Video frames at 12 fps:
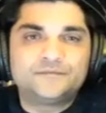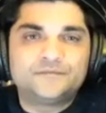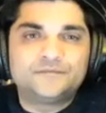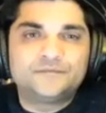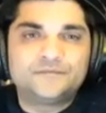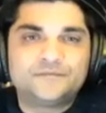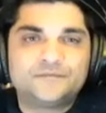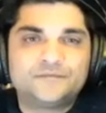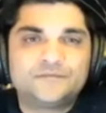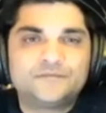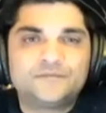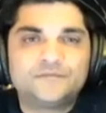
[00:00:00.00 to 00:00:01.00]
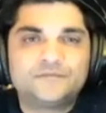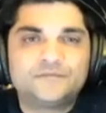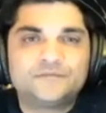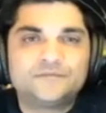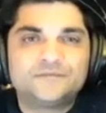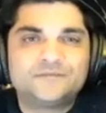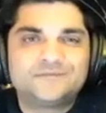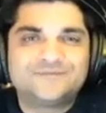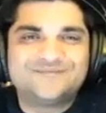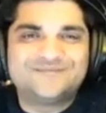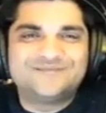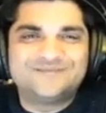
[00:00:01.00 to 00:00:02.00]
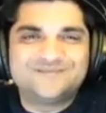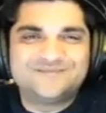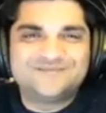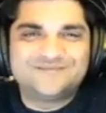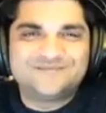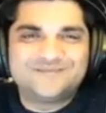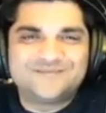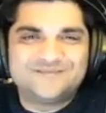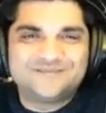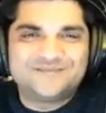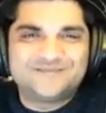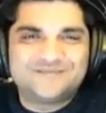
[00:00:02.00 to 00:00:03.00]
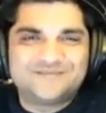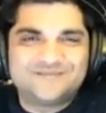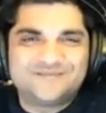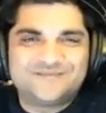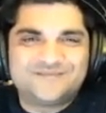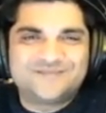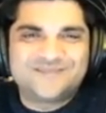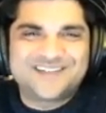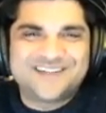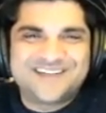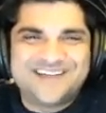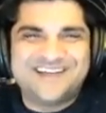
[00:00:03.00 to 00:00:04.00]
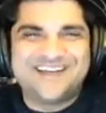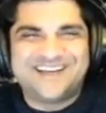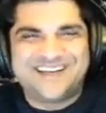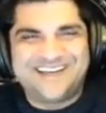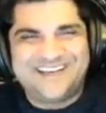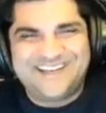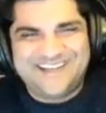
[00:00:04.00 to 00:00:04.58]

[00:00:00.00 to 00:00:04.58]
[no speech]